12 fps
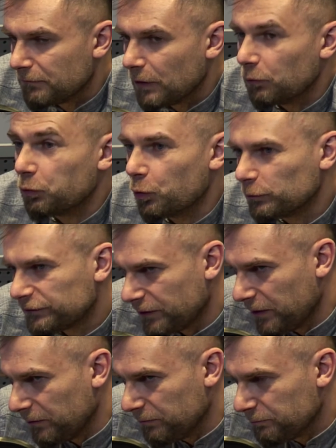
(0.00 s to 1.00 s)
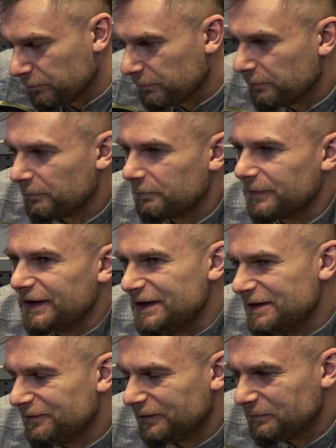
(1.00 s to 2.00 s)
Warsaw may
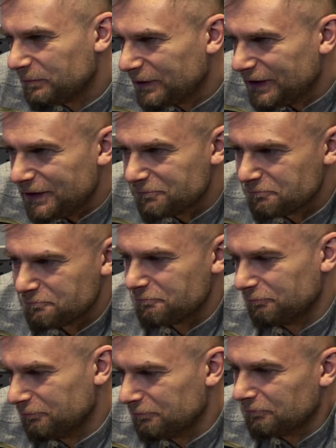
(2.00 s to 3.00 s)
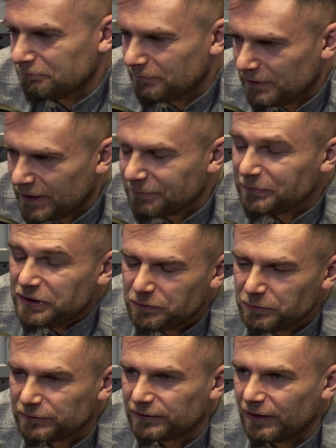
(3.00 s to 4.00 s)
even be, let me
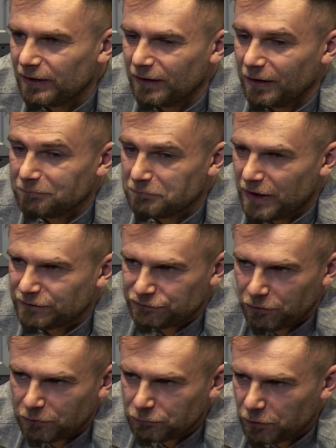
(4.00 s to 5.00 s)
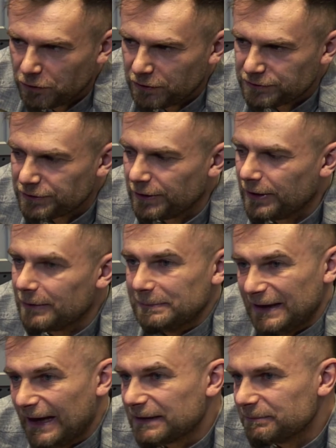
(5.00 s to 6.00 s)
use a strong word,
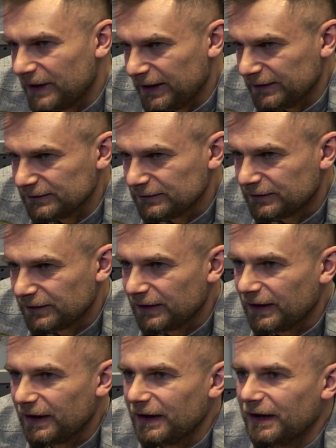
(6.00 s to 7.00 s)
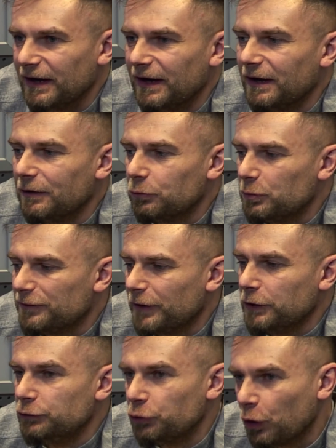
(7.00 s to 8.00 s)
blackmailed with
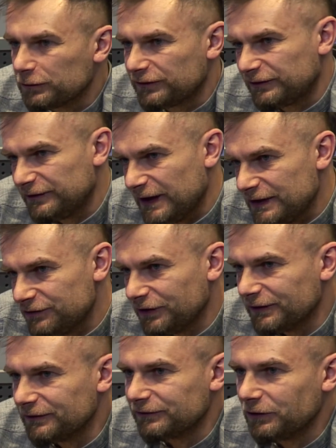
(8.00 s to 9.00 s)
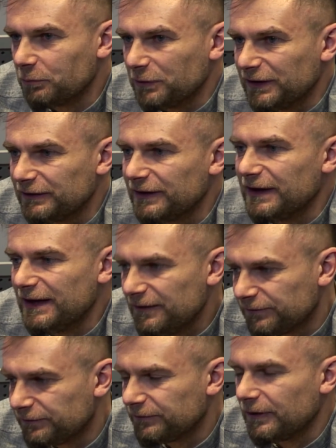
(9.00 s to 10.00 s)
not staging the summit
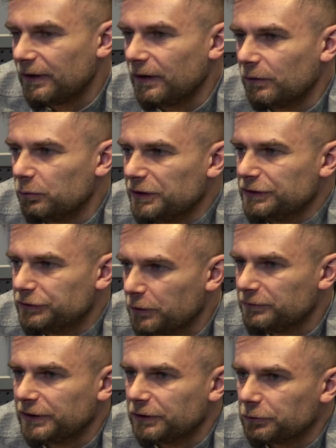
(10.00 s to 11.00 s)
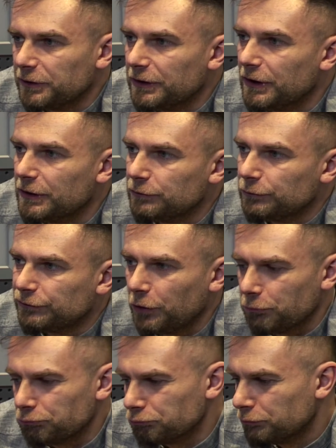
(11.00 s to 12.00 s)
if we don't agree to
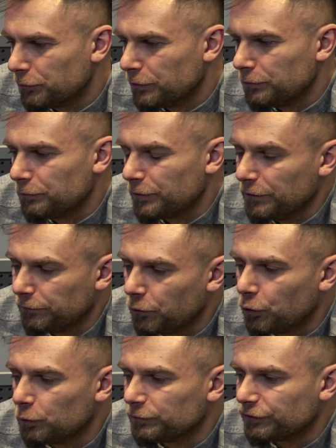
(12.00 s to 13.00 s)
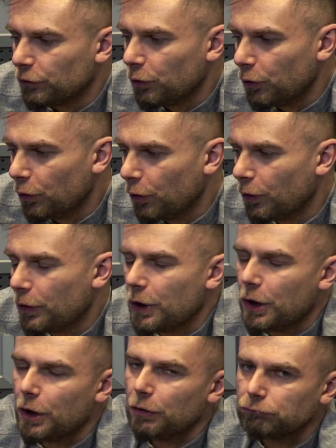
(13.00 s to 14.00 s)
some reforms or,
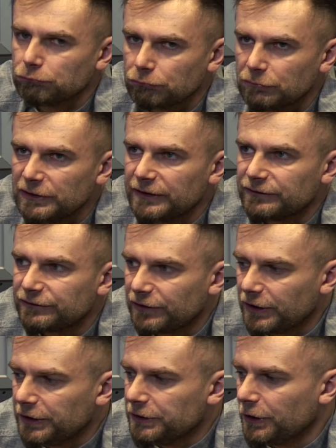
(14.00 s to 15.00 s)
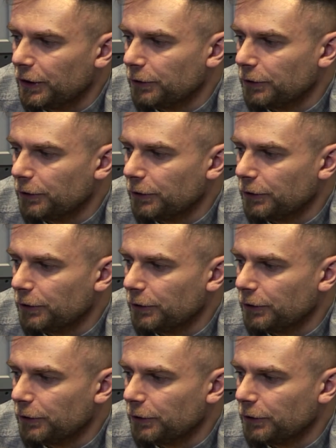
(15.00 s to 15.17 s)
let's say,